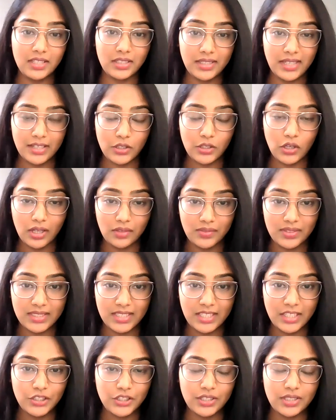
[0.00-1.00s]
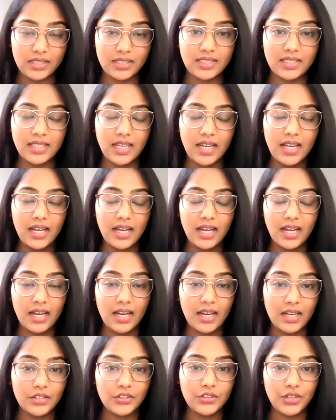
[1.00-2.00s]
good at conversations.
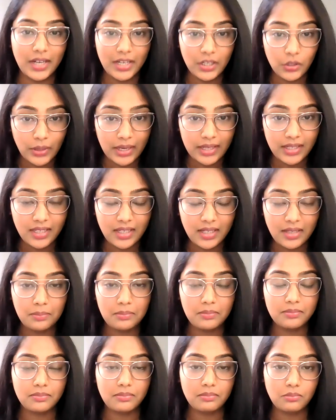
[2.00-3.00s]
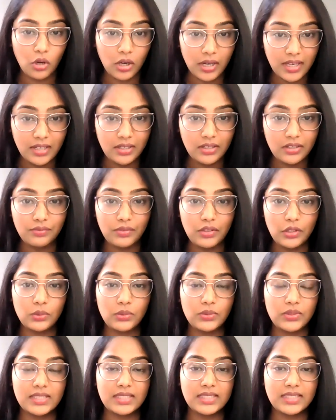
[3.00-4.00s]
Try to attend mock
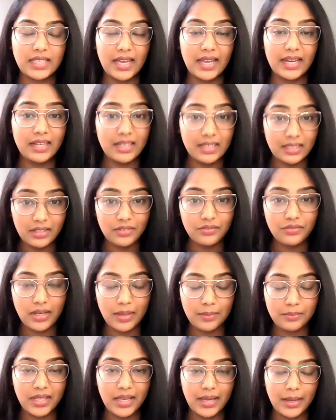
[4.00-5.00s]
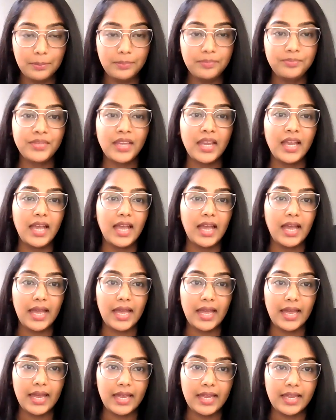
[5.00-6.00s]
interviews and learn from them.
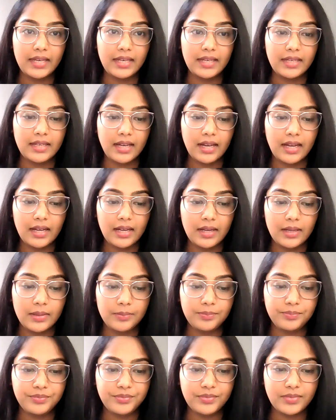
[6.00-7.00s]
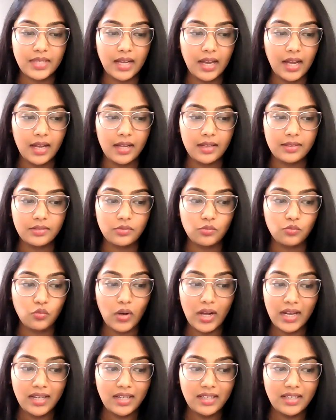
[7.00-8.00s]
And
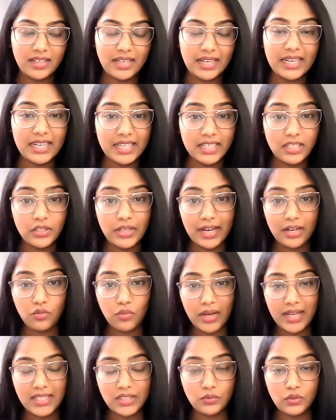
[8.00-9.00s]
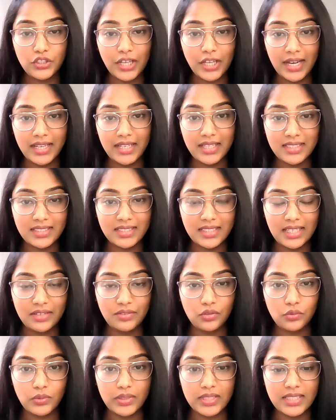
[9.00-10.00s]
one really good advice which I
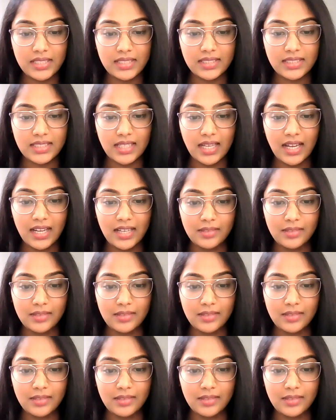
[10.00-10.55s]
received was